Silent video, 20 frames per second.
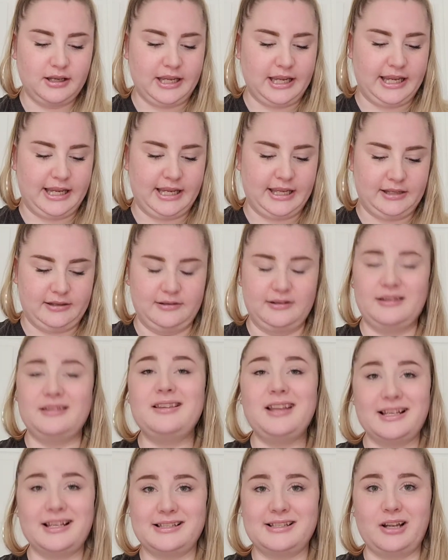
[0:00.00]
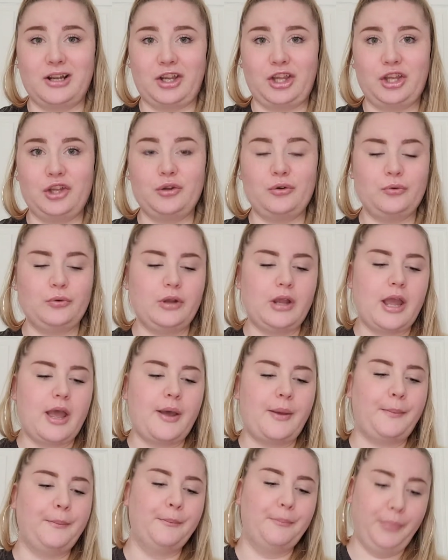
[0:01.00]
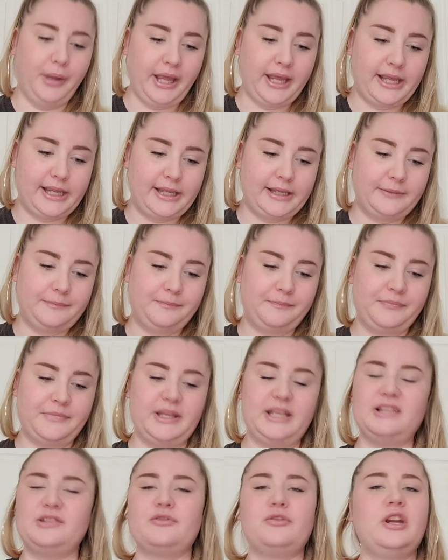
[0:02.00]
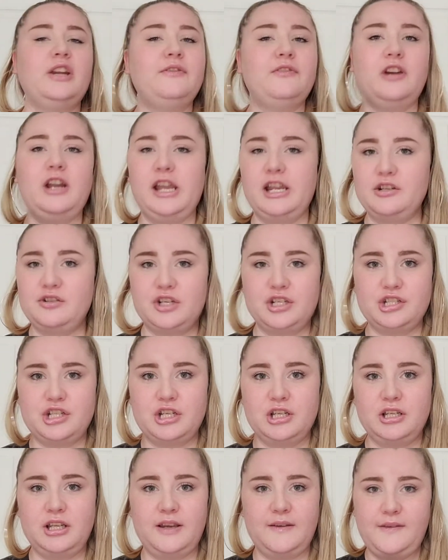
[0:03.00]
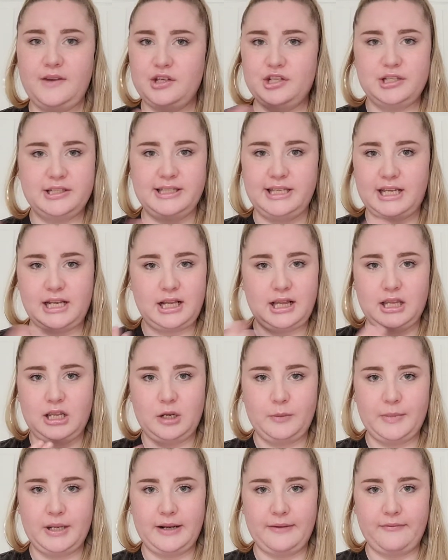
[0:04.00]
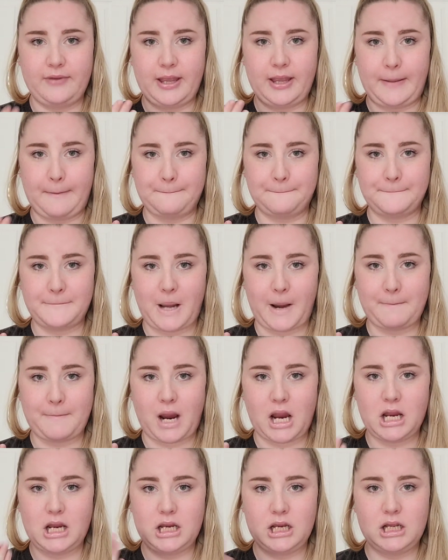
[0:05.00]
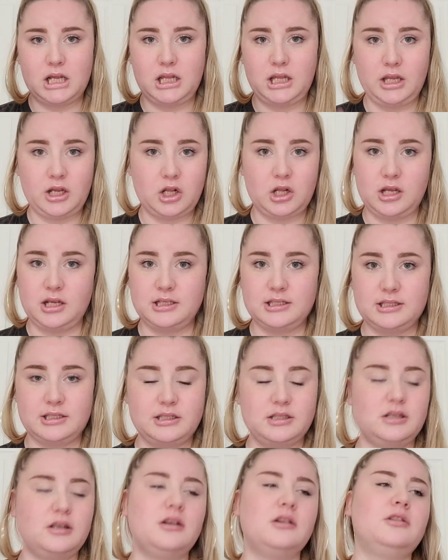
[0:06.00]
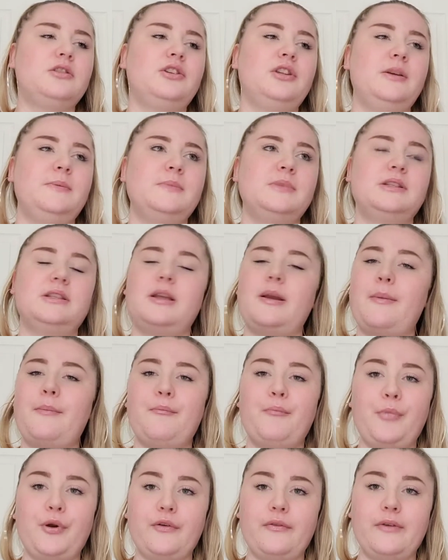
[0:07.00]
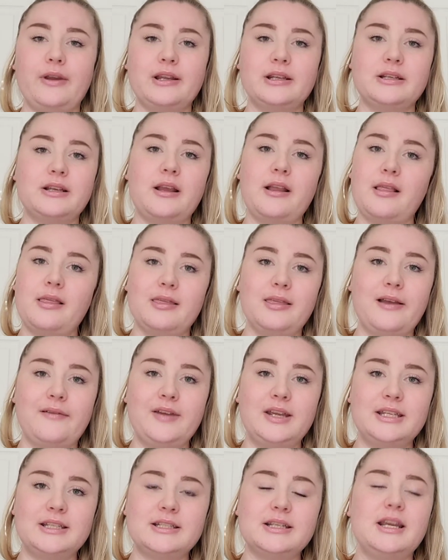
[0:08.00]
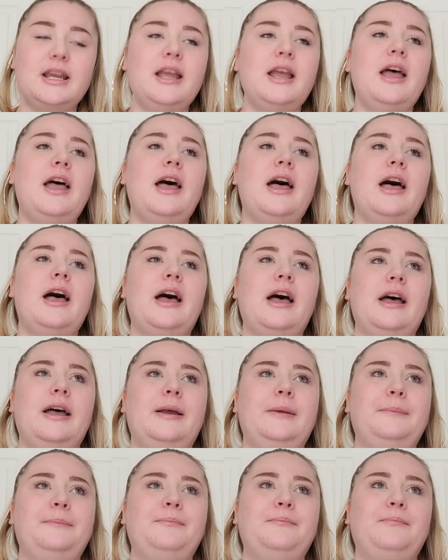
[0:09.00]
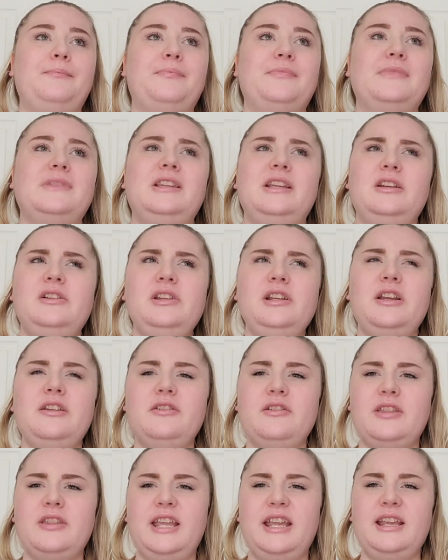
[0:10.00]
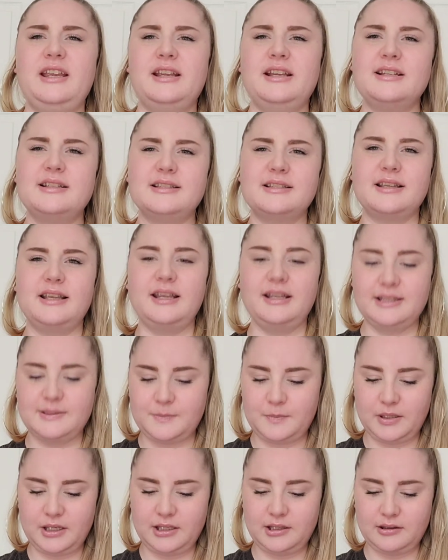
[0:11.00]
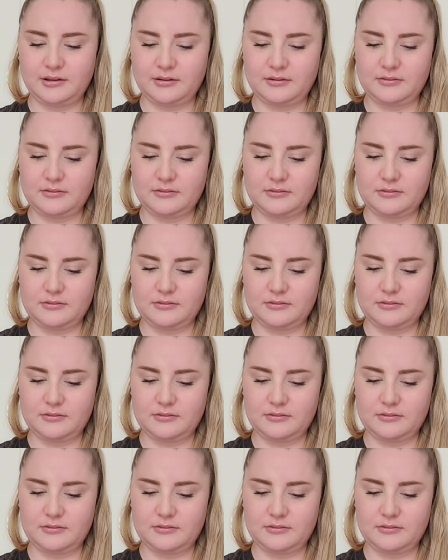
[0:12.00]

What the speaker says: and that's not cute. But it's great for hydration if you just need a little bit of clear gloss on your lips. Perfect. Love it. The only other thing is it's been